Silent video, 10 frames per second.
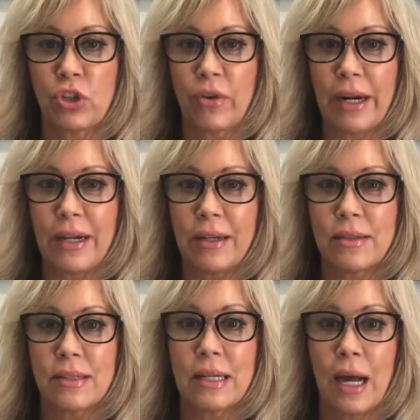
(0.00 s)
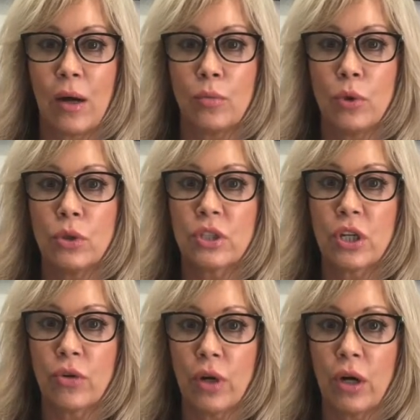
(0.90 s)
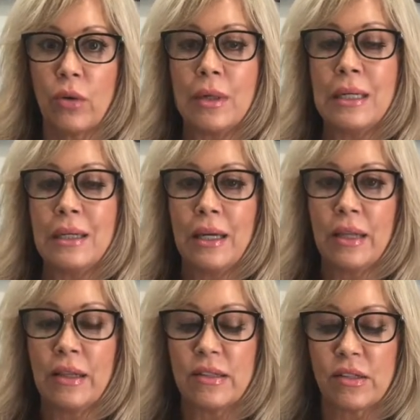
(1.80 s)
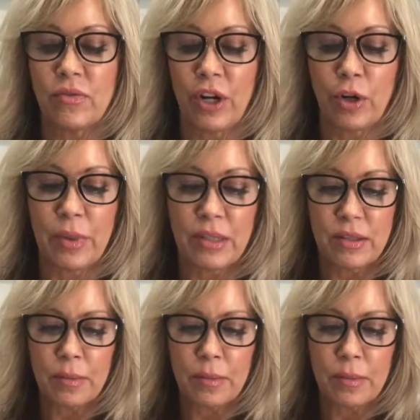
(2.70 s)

gradients and how mold can grow in these environments.